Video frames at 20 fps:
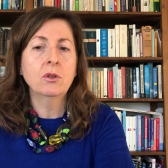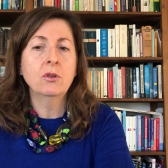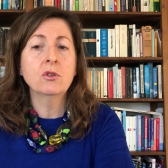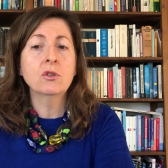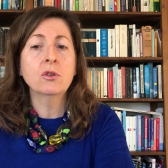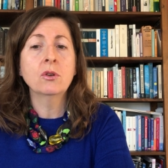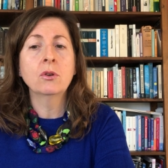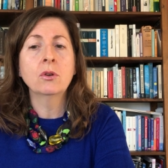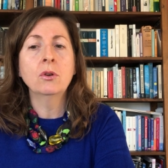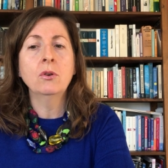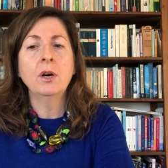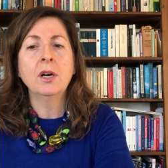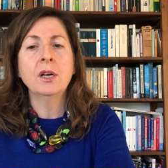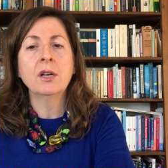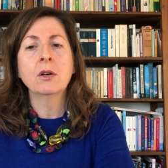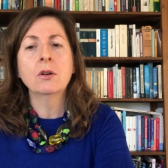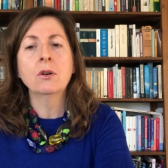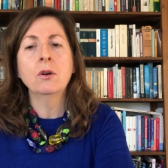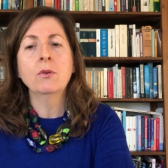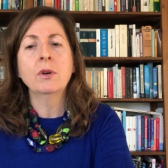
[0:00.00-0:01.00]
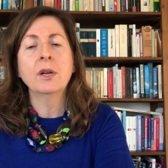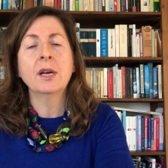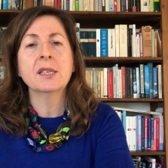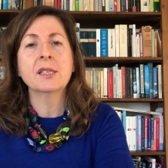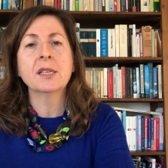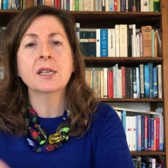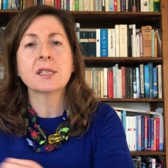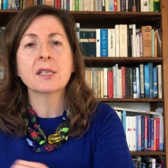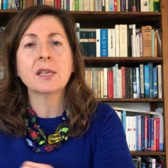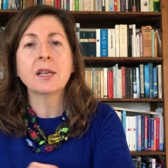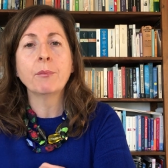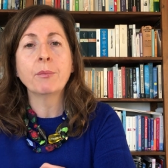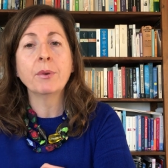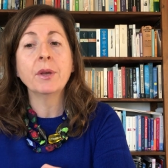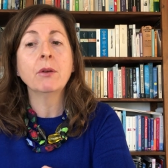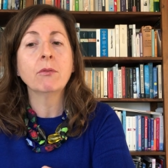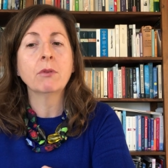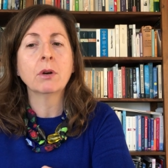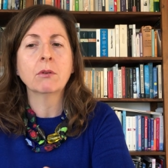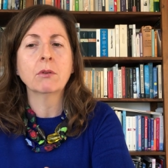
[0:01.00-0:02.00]
also known as the
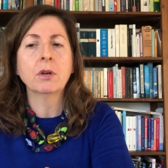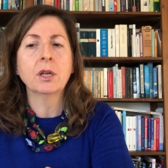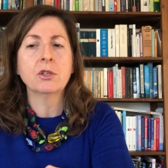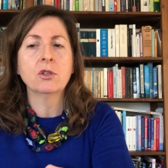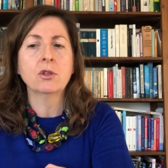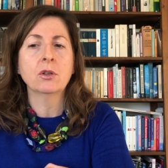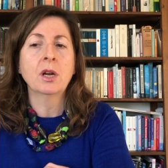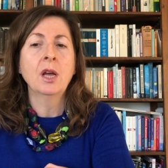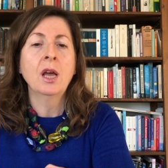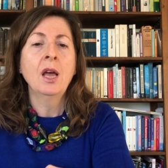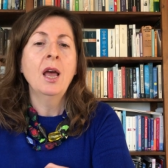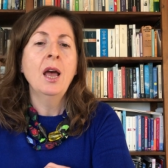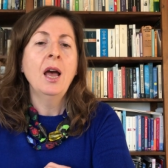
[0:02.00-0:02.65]
CLP regulation,